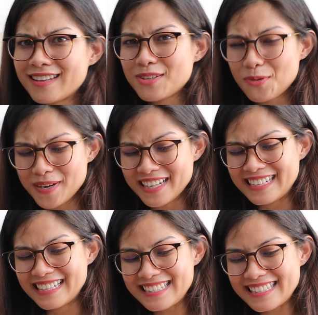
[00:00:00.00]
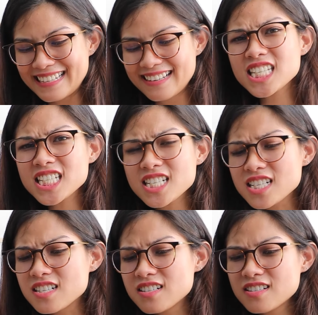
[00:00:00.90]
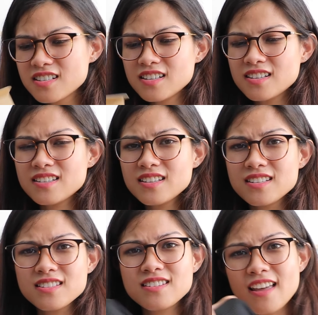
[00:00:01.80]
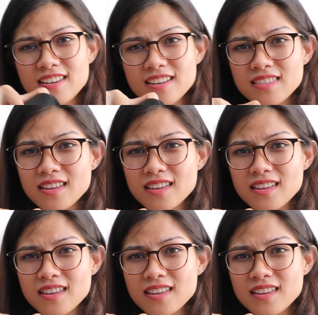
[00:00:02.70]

Let's open this. Kecil je. This is this tiny